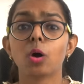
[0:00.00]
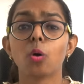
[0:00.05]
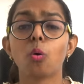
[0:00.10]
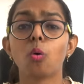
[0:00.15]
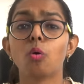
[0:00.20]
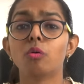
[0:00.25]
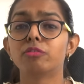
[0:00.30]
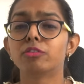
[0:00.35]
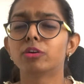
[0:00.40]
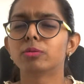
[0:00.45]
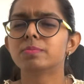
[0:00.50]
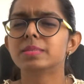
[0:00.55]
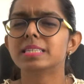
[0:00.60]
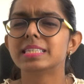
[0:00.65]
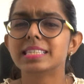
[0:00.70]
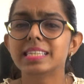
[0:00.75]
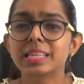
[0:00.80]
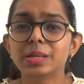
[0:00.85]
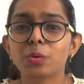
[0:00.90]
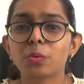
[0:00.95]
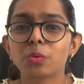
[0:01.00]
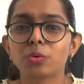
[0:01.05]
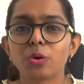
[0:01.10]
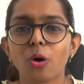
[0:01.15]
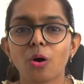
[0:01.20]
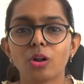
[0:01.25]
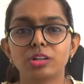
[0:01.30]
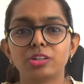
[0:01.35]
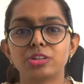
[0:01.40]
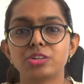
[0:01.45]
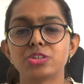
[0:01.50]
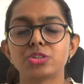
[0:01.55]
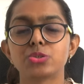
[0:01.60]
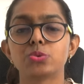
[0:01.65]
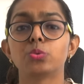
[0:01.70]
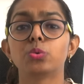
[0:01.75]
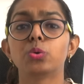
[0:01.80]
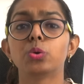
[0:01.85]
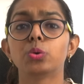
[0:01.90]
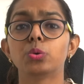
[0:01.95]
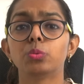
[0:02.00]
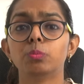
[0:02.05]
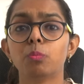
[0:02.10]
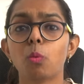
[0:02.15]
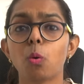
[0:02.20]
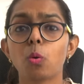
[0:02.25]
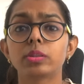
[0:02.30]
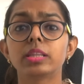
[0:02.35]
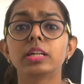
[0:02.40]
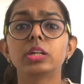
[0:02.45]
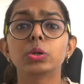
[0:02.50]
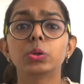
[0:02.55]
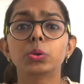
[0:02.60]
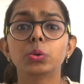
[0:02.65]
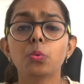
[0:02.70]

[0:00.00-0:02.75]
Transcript: go from $0 to more than